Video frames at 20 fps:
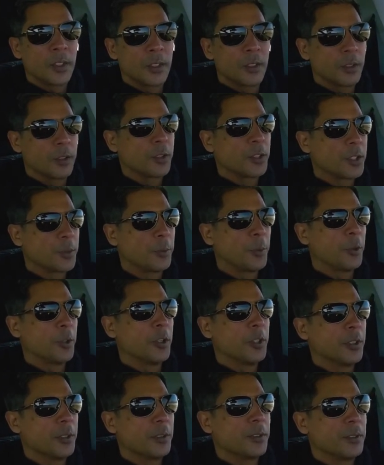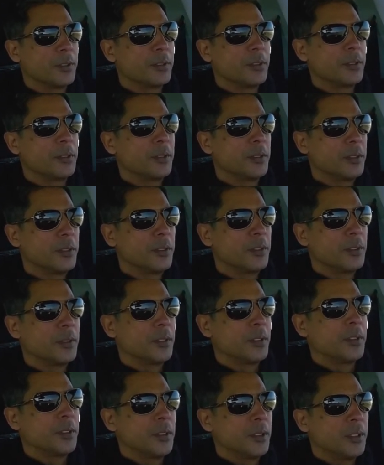Go to sport,
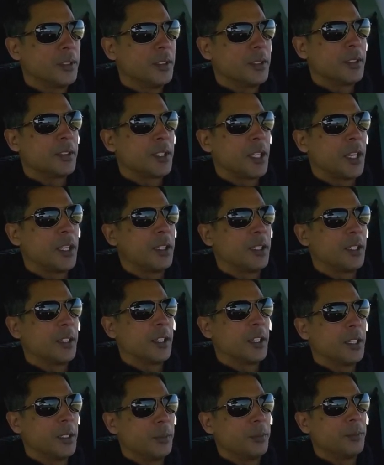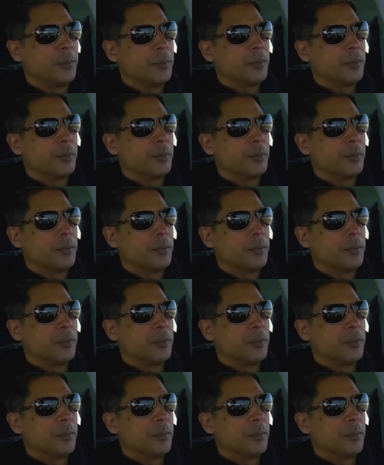tighten it up.